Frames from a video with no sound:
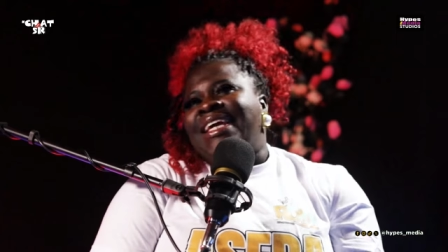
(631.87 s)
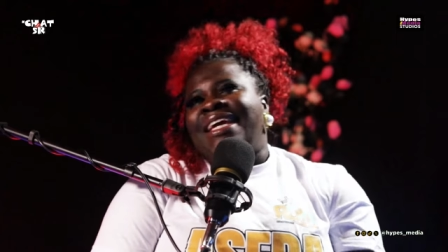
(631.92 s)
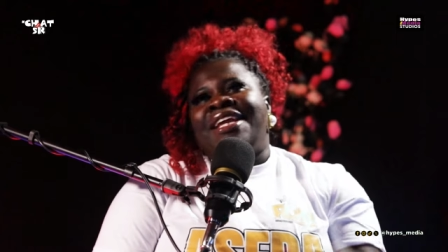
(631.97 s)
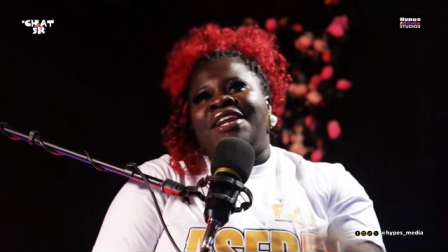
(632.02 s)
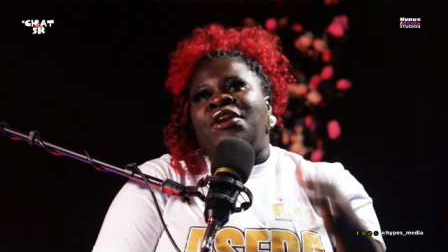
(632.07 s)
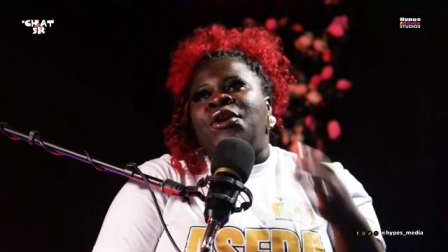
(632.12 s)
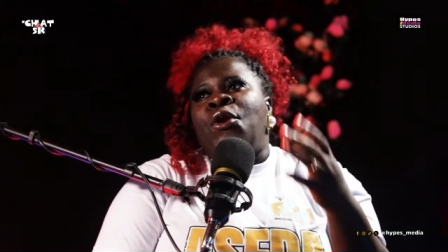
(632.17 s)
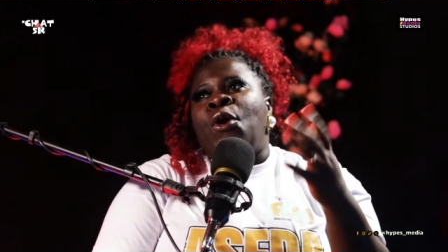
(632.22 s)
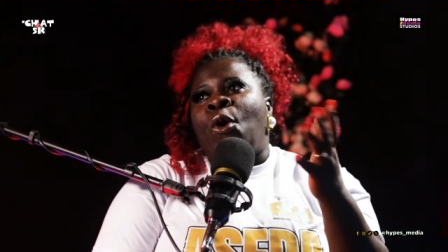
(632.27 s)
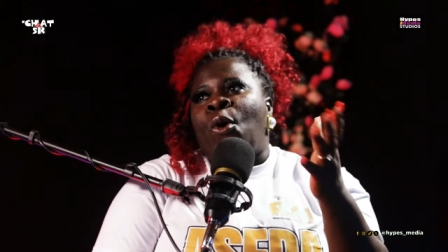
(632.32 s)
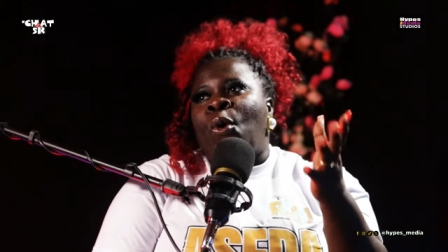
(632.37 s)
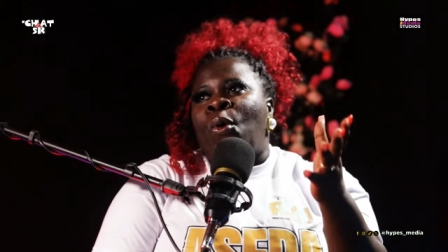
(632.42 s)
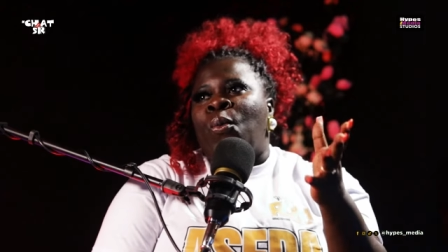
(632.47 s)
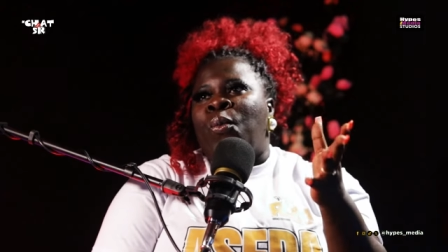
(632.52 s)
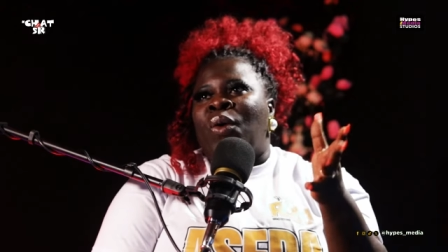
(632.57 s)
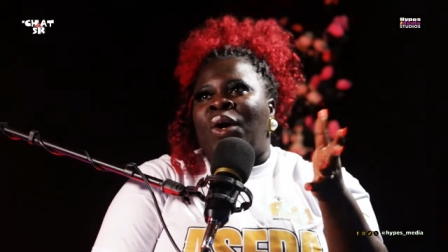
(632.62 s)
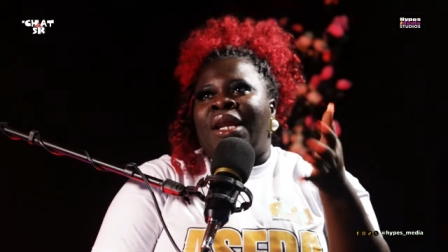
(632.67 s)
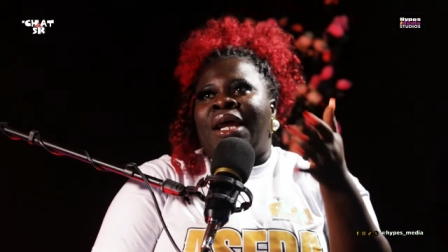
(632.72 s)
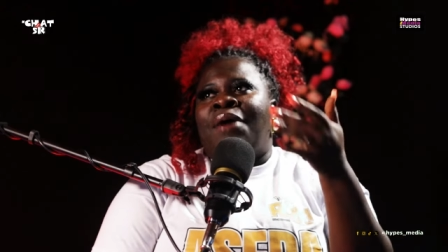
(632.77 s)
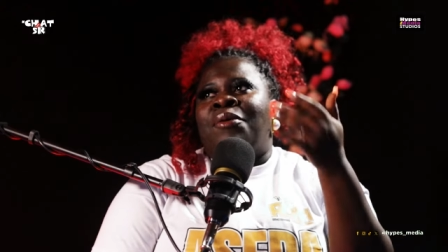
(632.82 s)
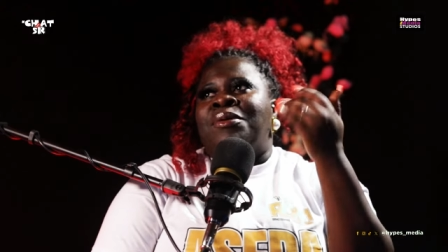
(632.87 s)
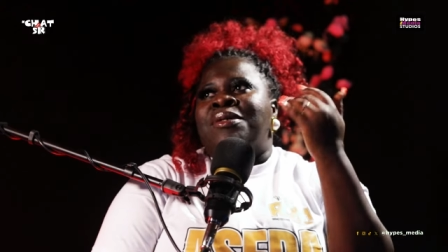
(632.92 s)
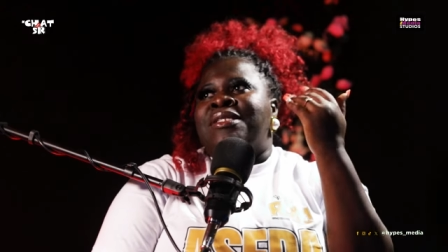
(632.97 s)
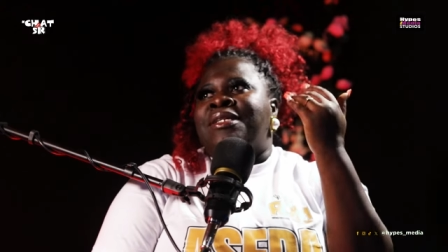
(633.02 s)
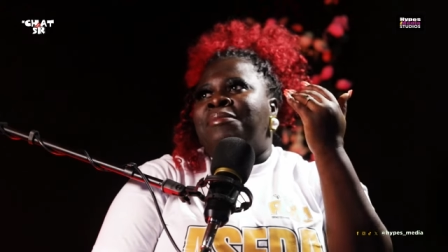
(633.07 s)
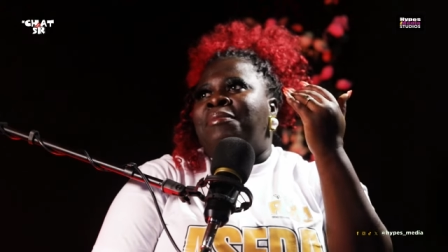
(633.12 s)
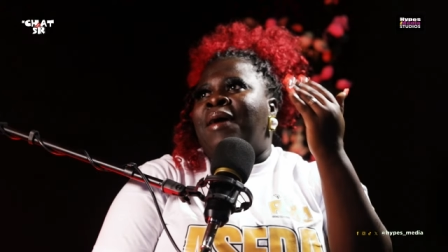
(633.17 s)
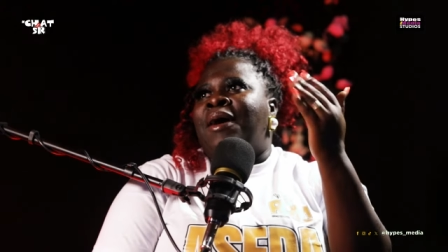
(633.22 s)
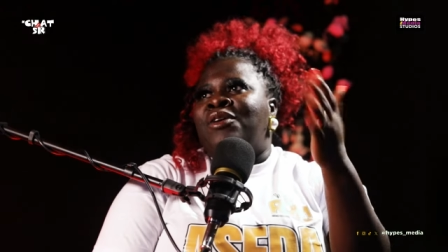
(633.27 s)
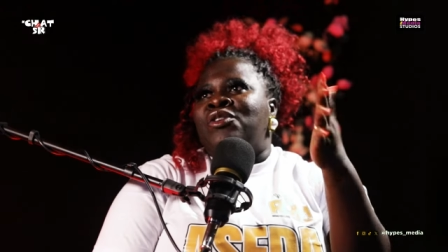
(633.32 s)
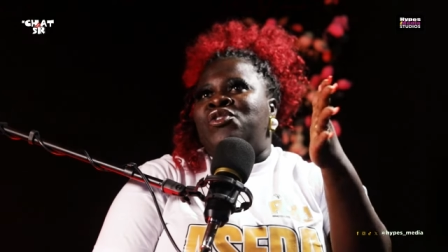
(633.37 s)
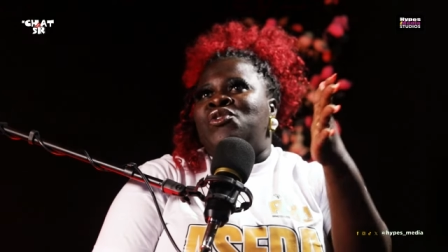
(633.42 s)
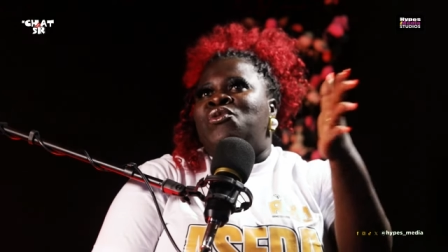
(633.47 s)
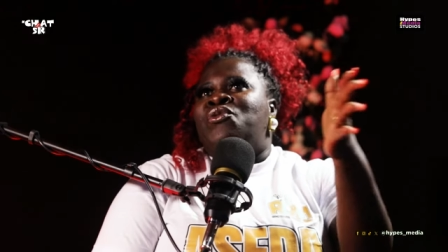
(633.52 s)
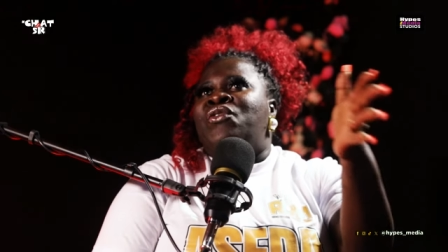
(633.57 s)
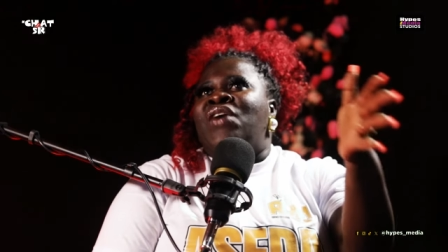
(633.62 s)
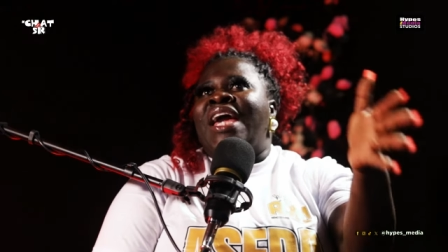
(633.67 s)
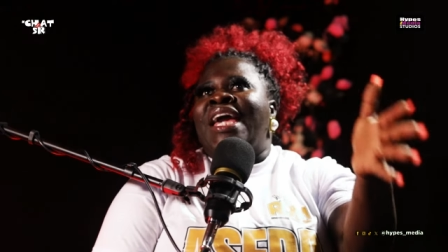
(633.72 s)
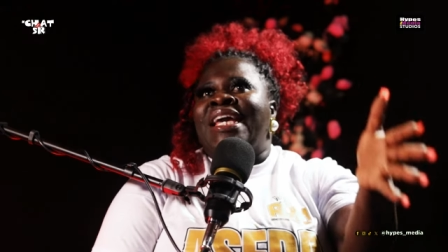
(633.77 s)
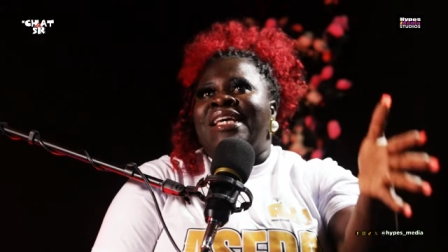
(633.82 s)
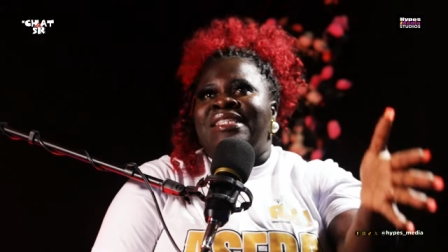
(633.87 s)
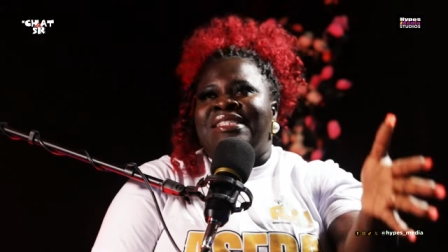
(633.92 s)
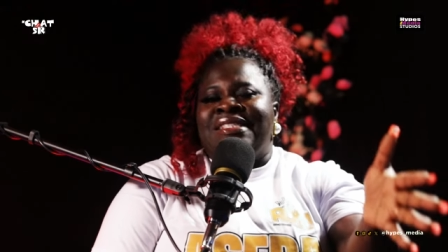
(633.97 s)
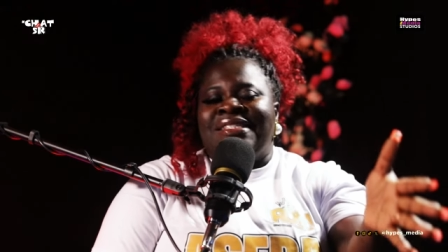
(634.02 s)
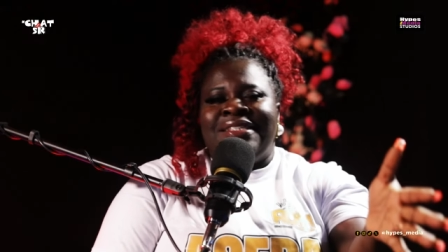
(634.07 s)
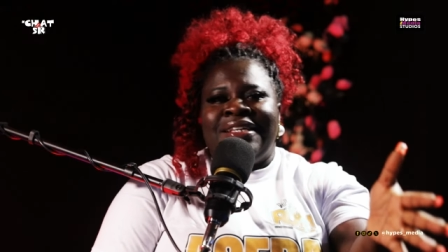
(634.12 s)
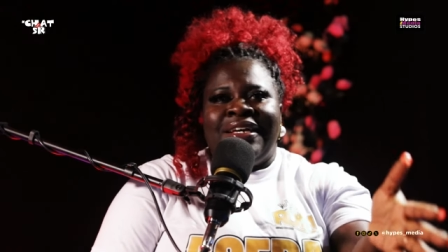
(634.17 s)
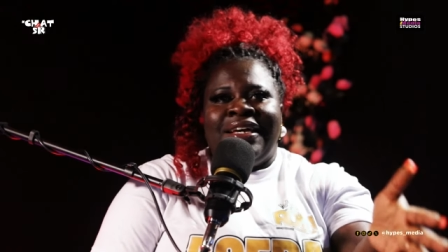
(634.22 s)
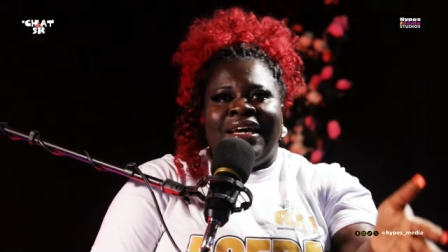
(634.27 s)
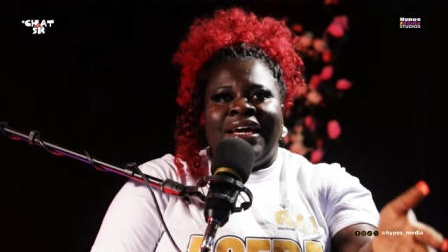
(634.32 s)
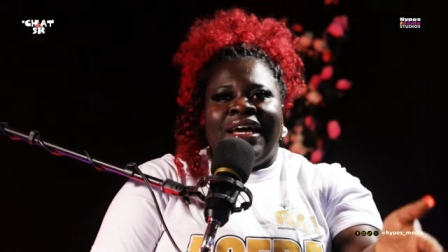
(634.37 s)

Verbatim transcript: didn't know what I was about to face.